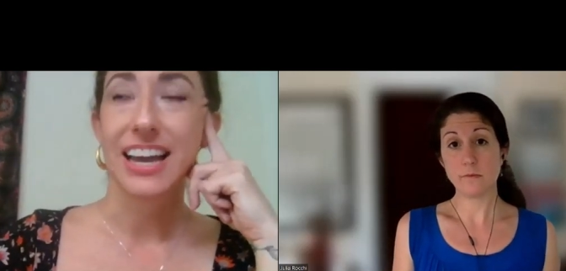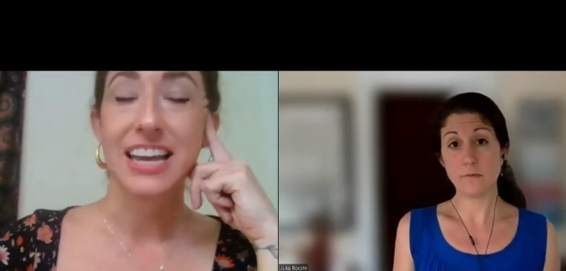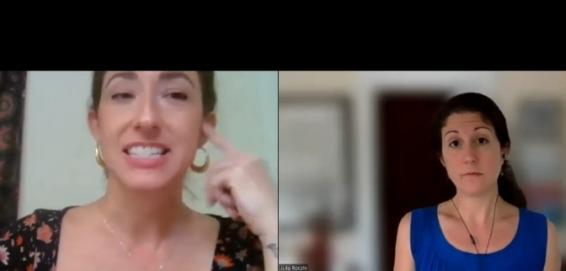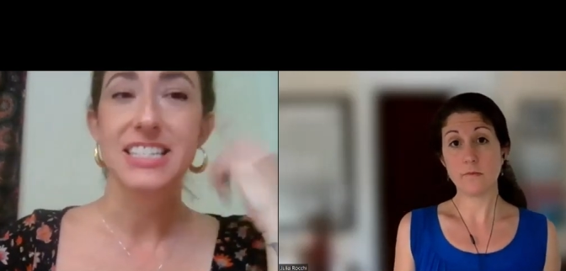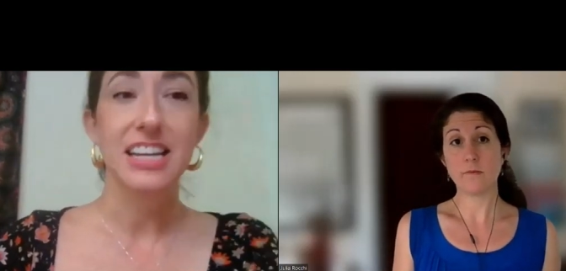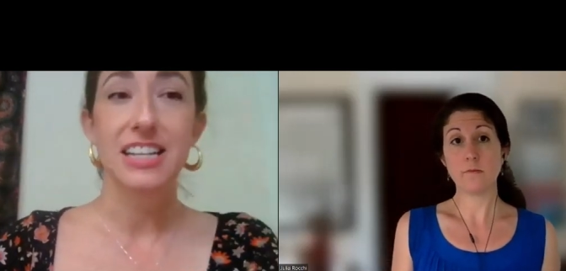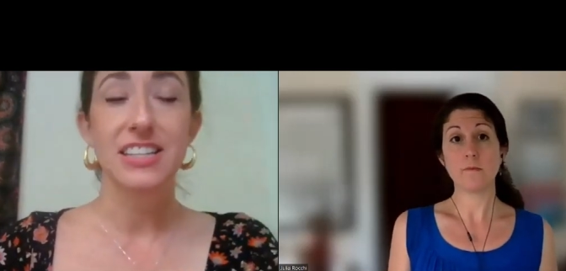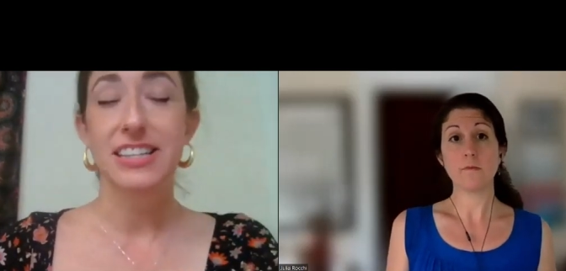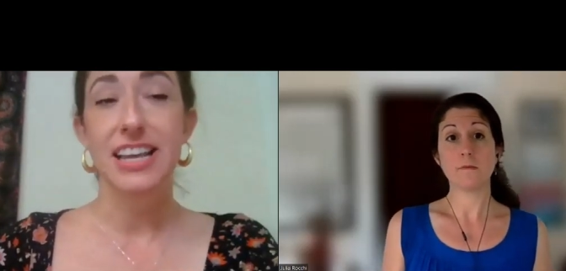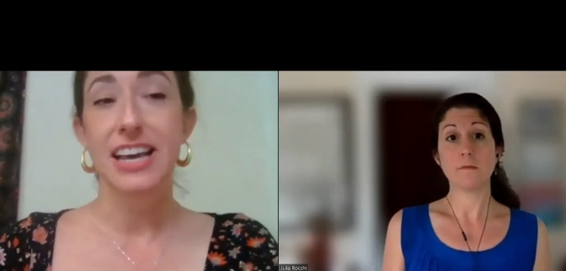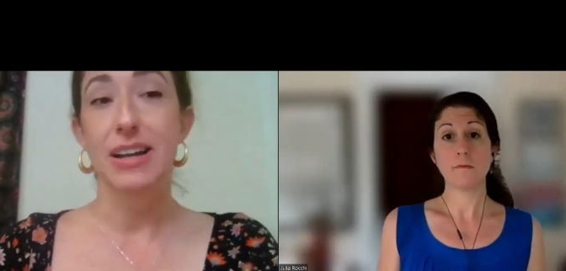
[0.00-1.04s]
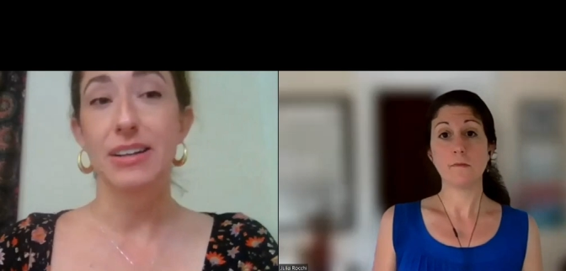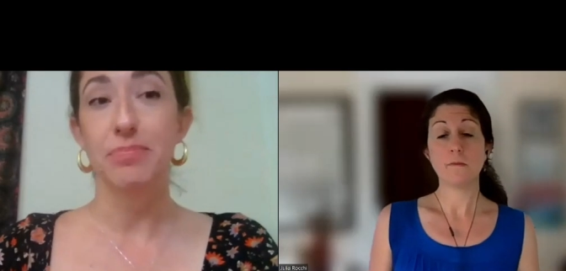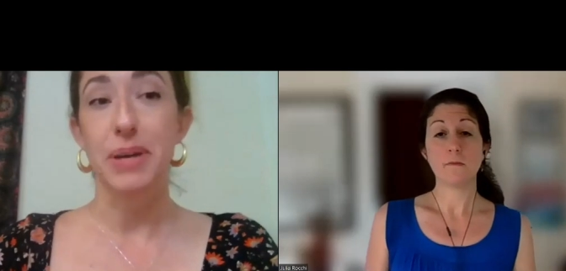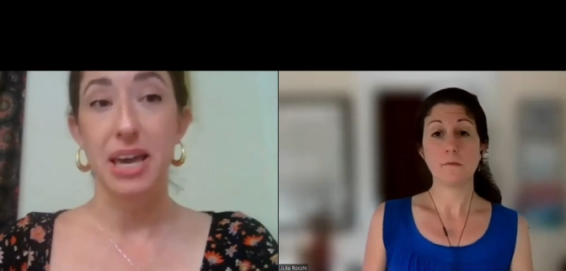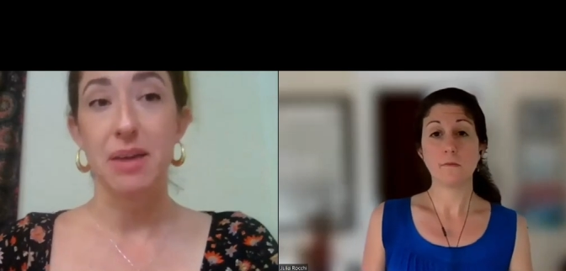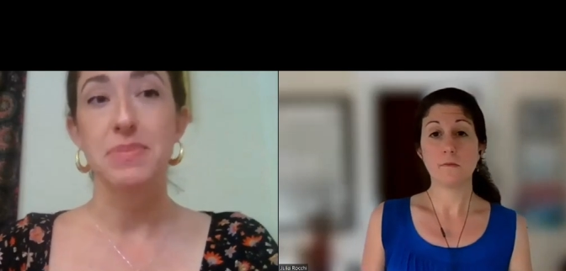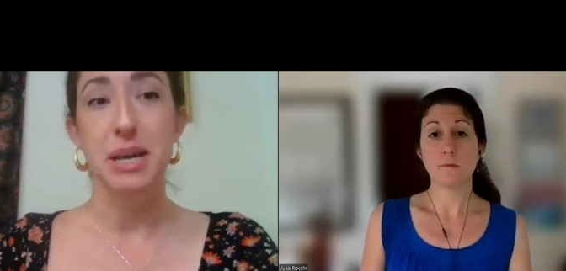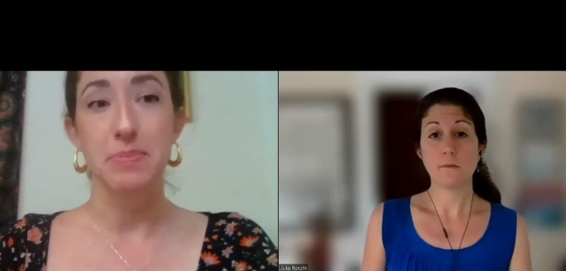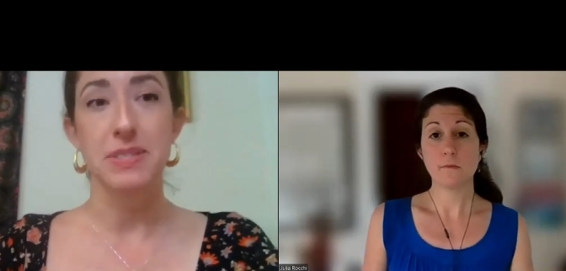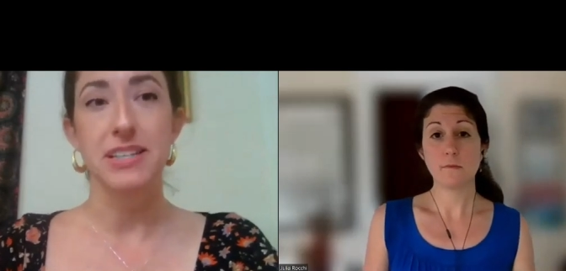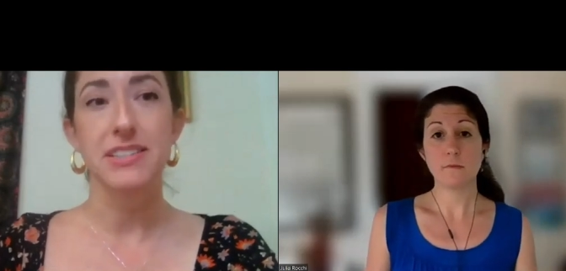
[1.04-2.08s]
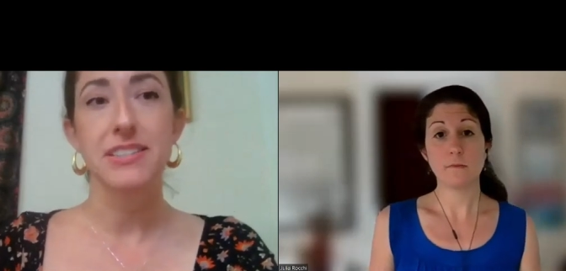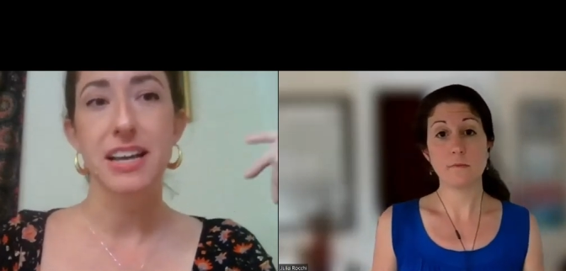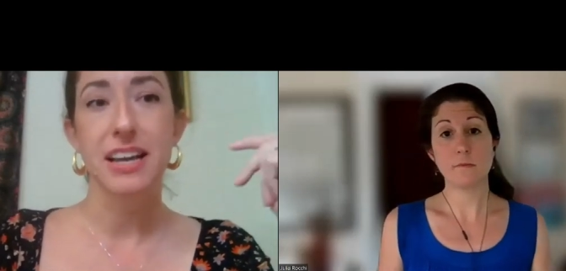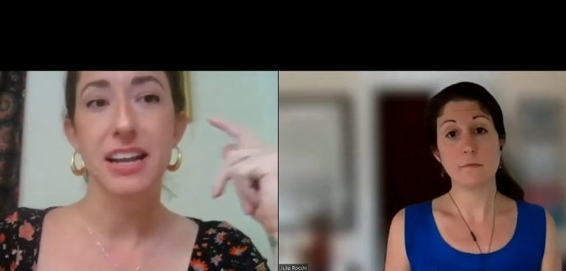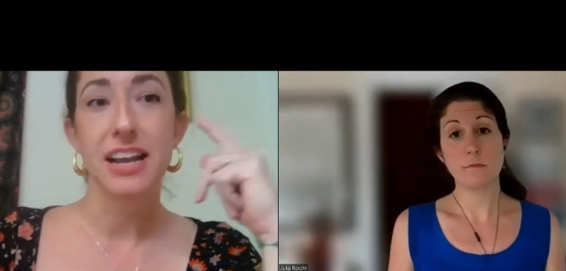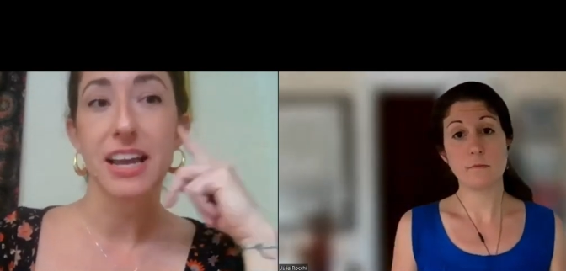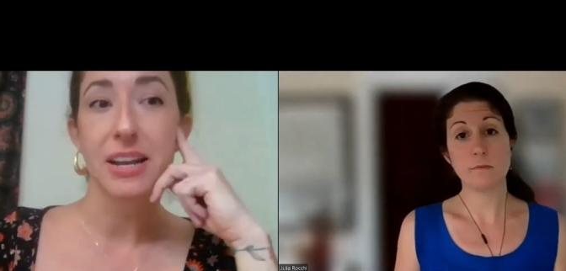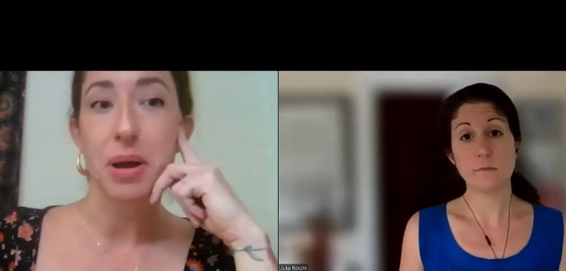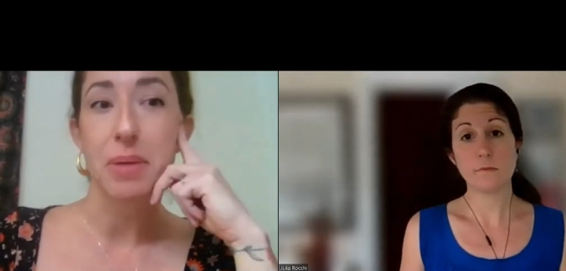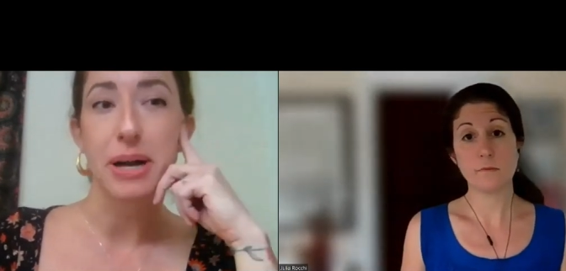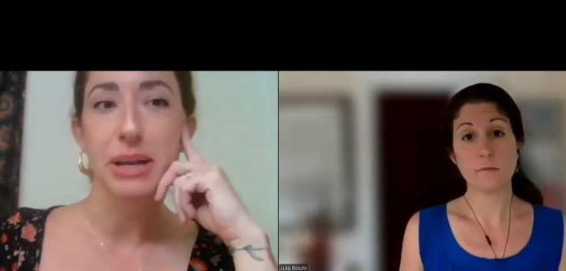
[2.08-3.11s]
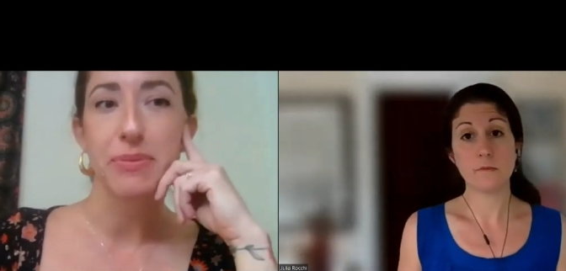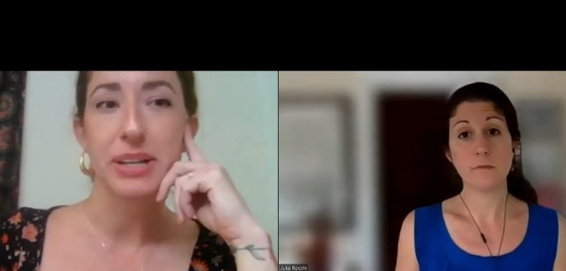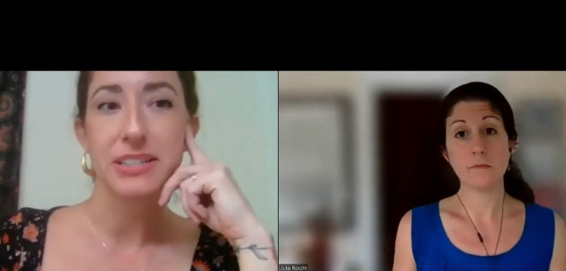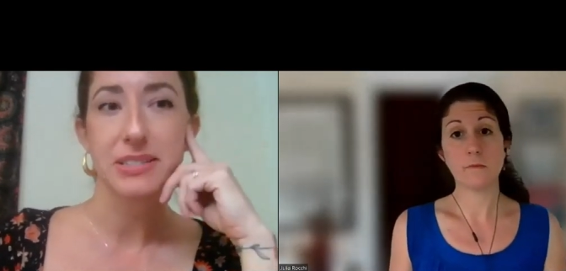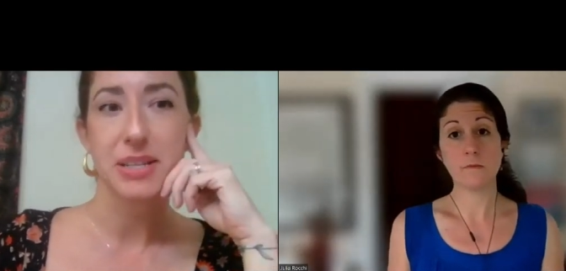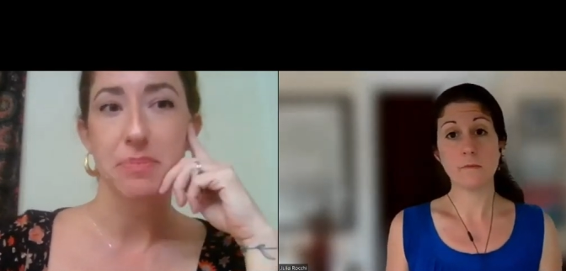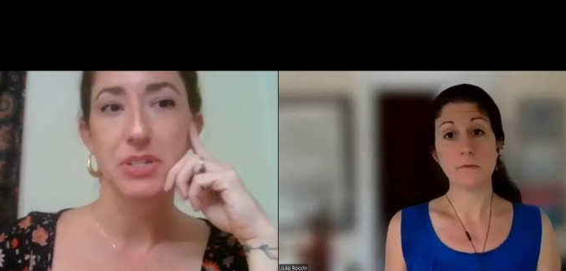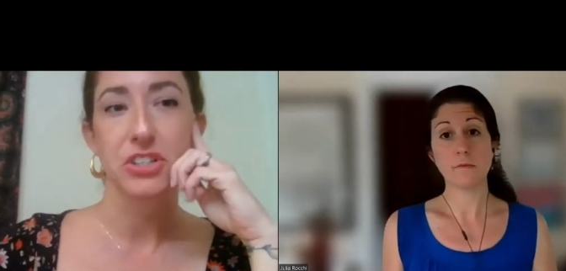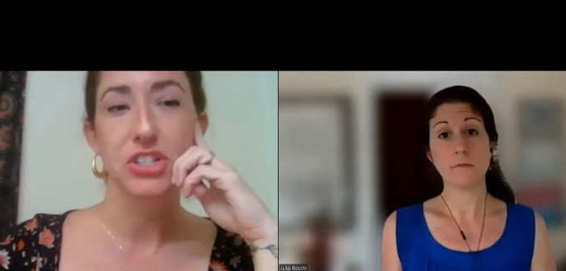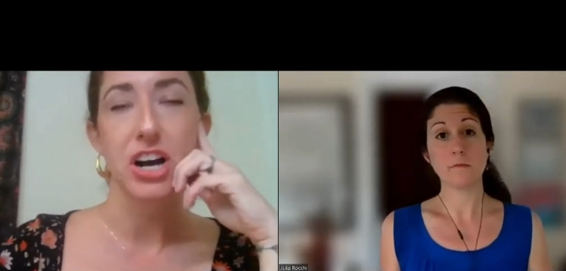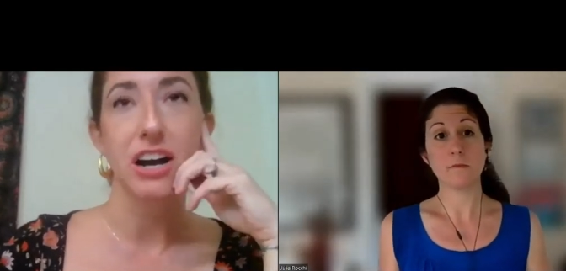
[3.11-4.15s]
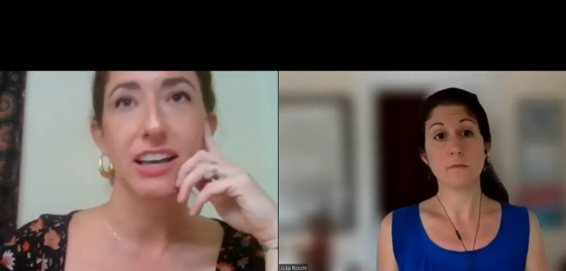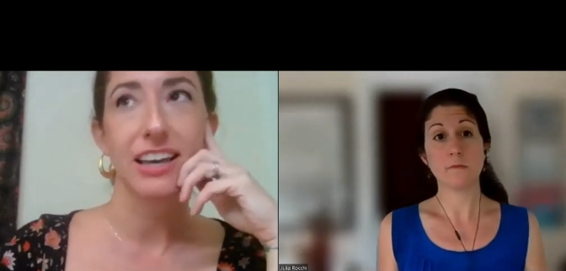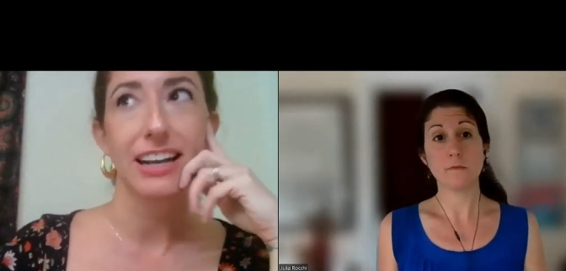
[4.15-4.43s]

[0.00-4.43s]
Speaker 1: and that that became sepsis and and my body went into septic shock